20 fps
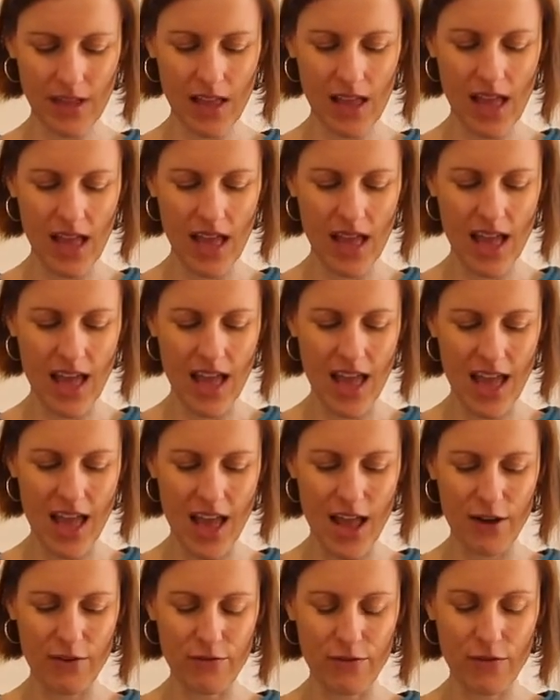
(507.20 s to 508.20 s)

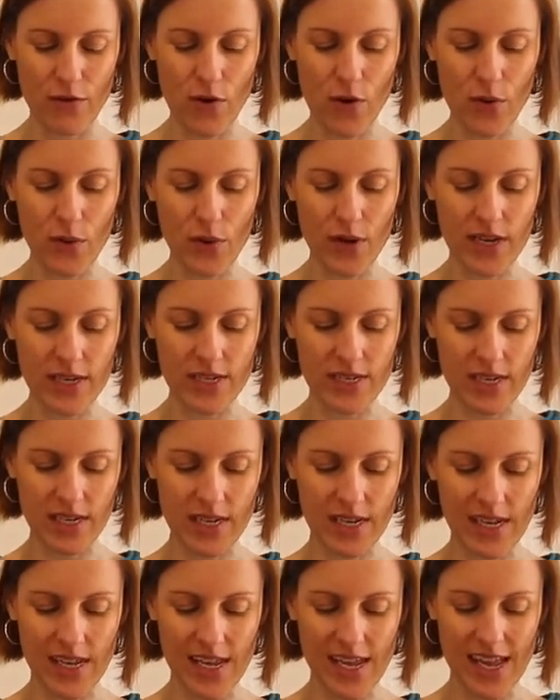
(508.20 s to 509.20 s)
and forward
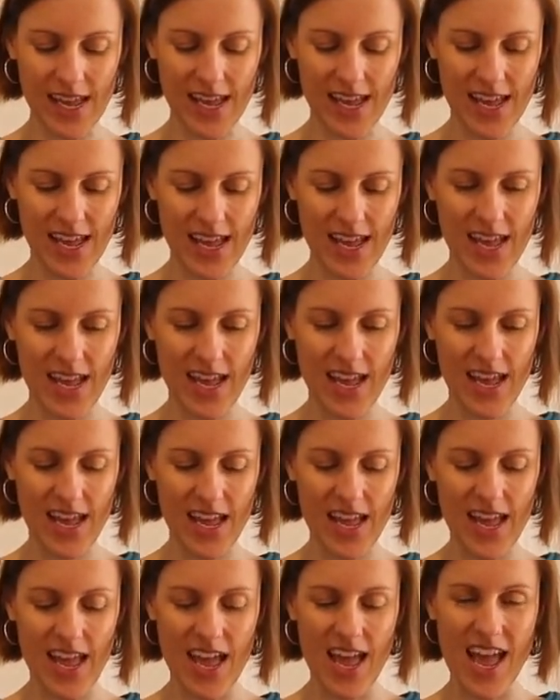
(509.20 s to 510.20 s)

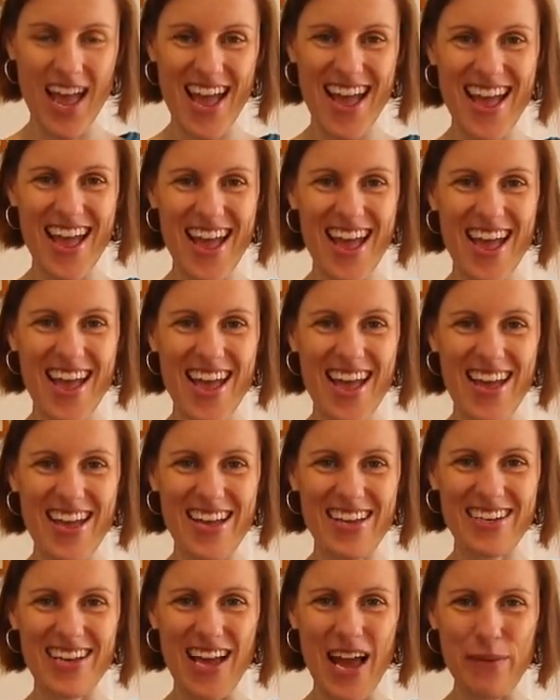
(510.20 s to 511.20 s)

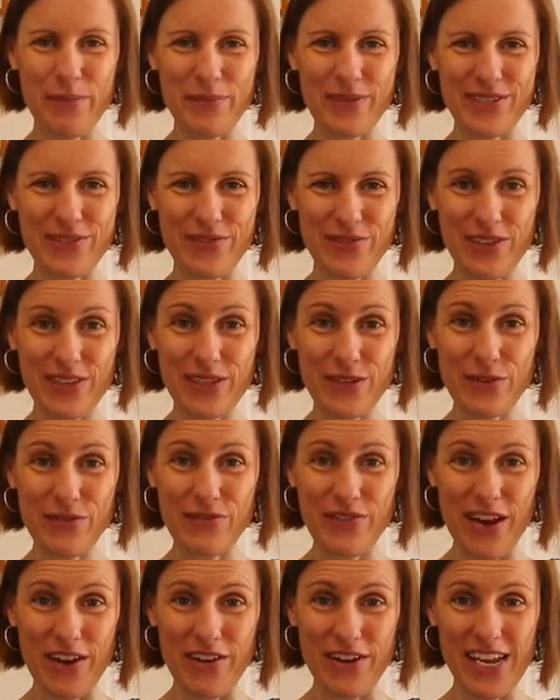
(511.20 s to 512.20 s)
and up, just for a little
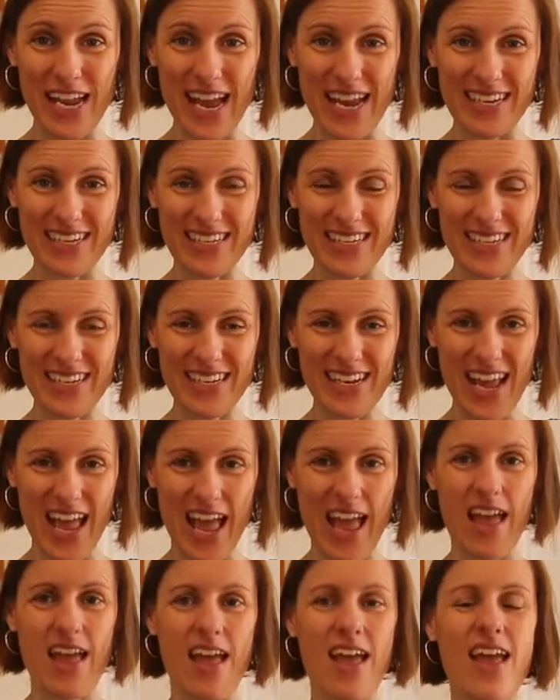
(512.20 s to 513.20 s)
variation,
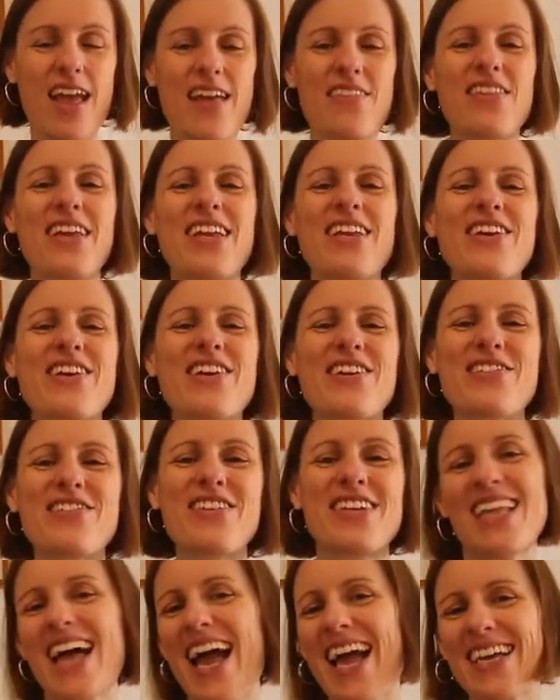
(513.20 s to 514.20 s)
and then you can
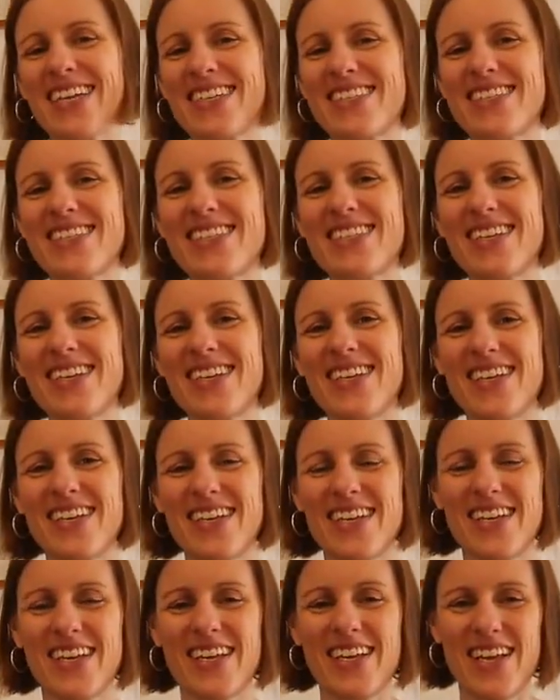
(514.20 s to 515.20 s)
relax.
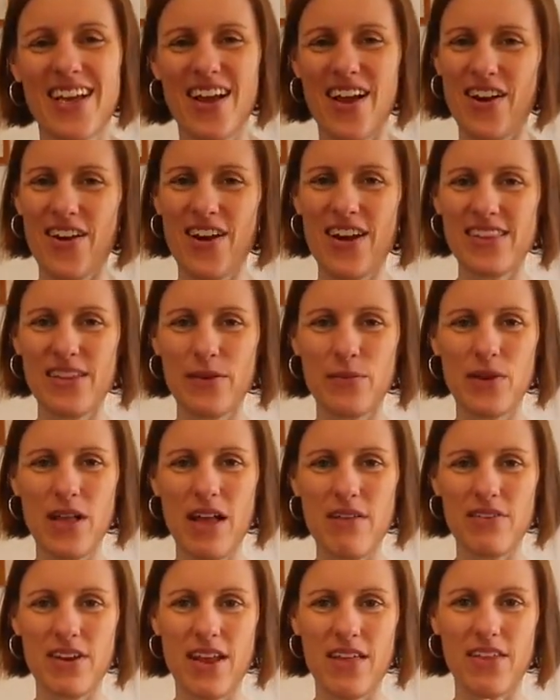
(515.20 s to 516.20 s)
All right, then we'll
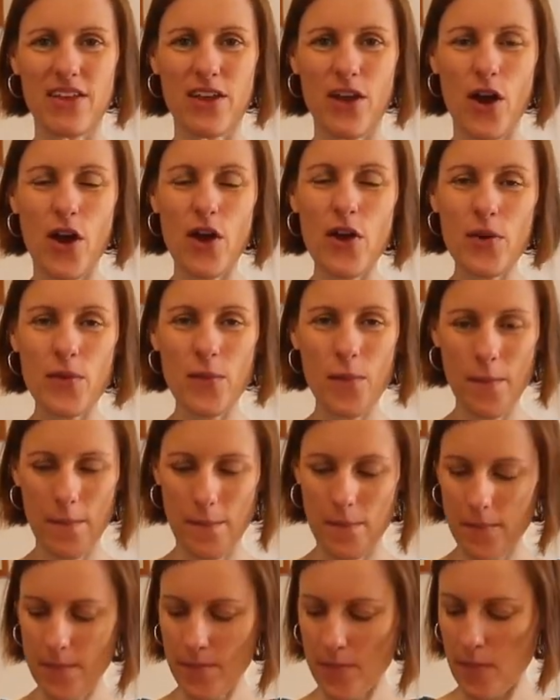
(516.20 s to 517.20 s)
have another go.
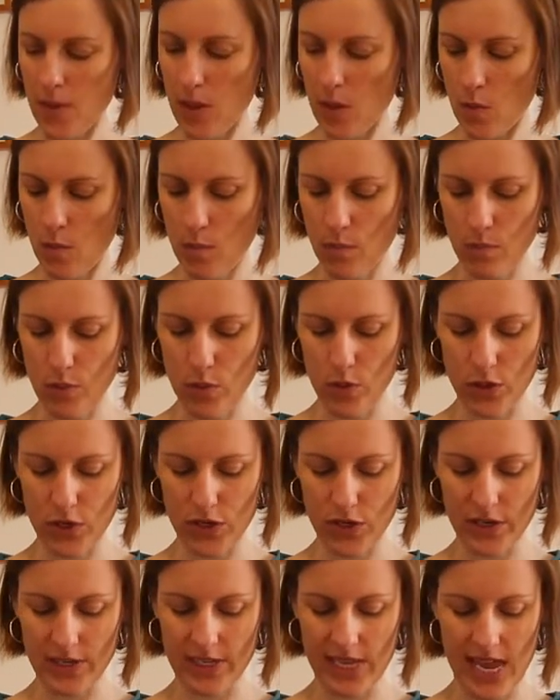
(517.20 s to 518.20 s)

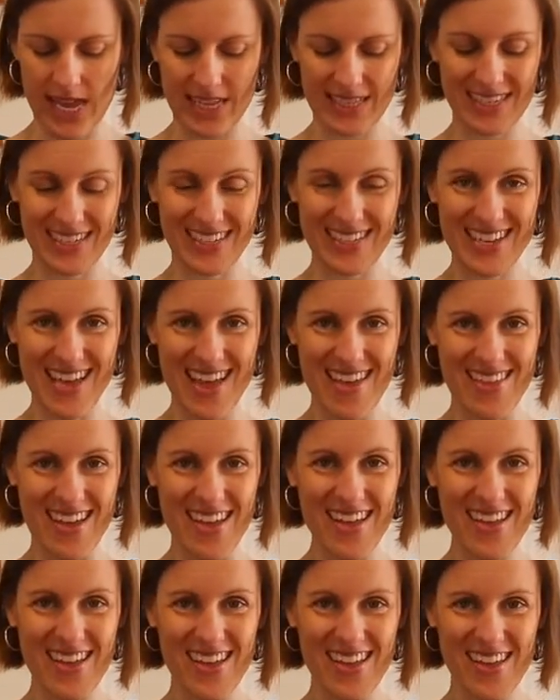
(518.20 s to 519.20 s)
Push those hands in
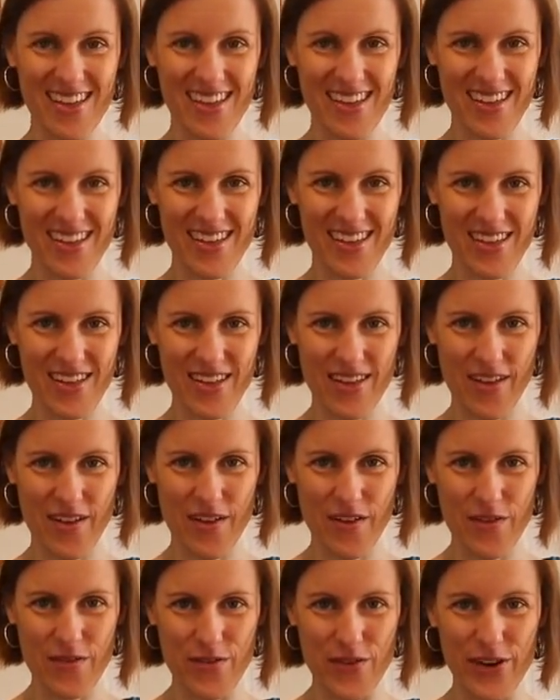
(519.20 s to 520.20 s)
together,
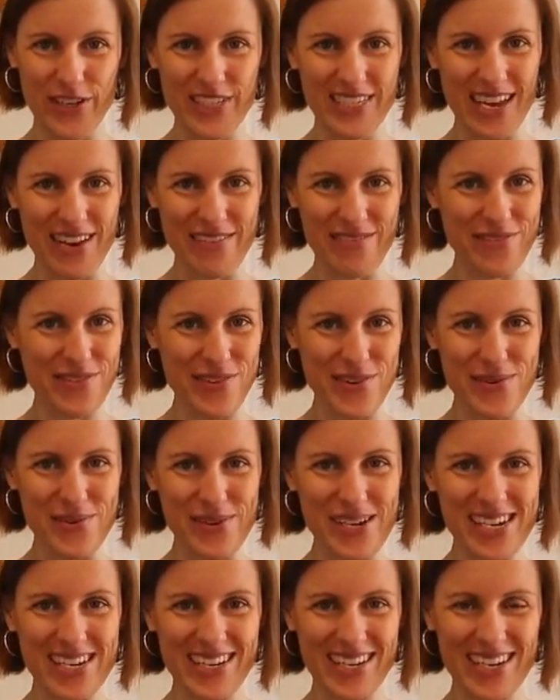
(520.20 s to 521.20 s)
rotate
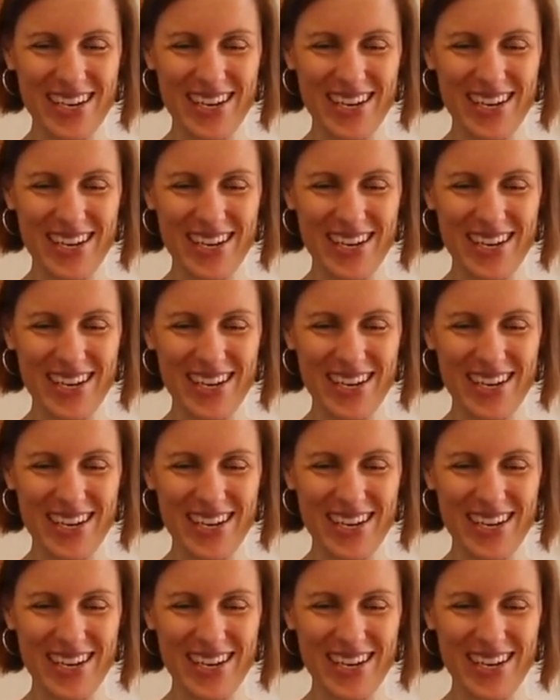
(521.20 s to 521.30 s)
forward,